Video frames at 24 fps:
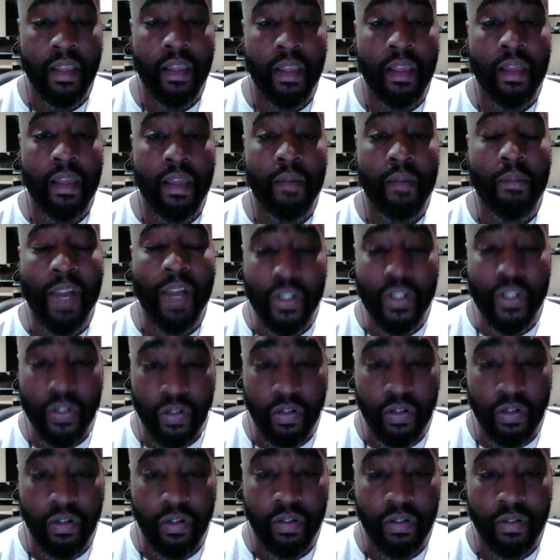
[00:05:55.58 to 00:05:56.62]
My
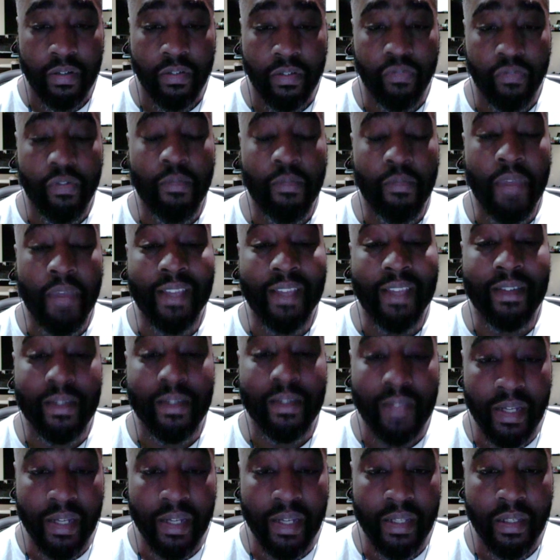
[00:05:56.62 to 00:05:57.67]
sugar remained
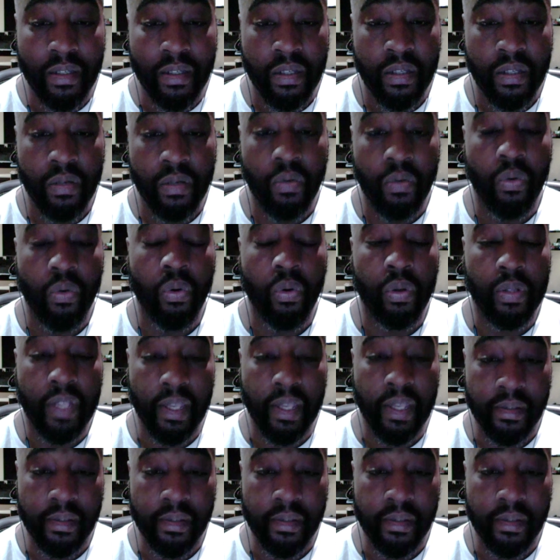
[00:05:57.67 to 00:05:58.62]
steady all day,